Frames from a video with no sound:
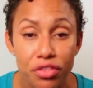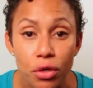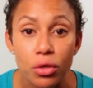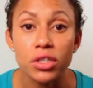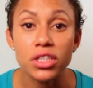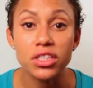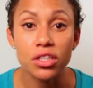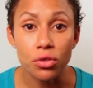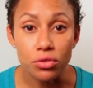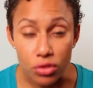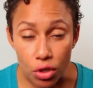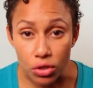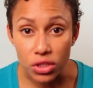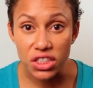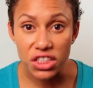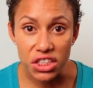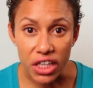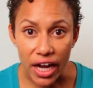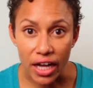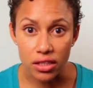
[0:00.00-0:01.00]
30 till
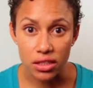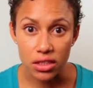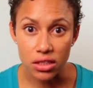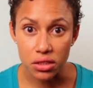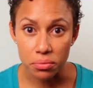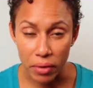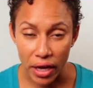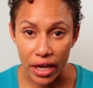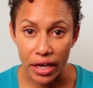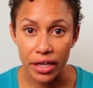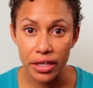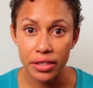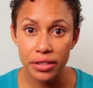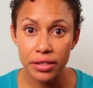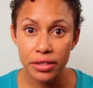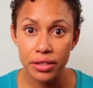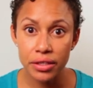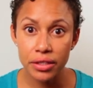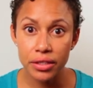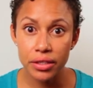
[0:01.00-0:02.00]
30 challenge, man.
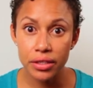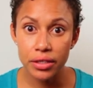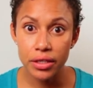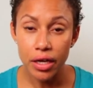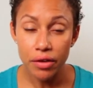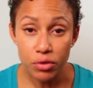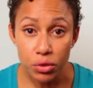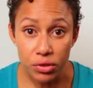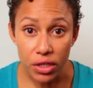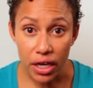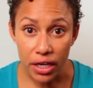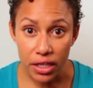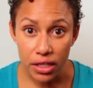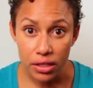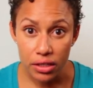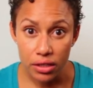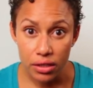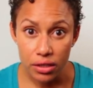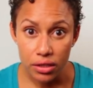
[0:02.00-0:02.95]
Have you done it?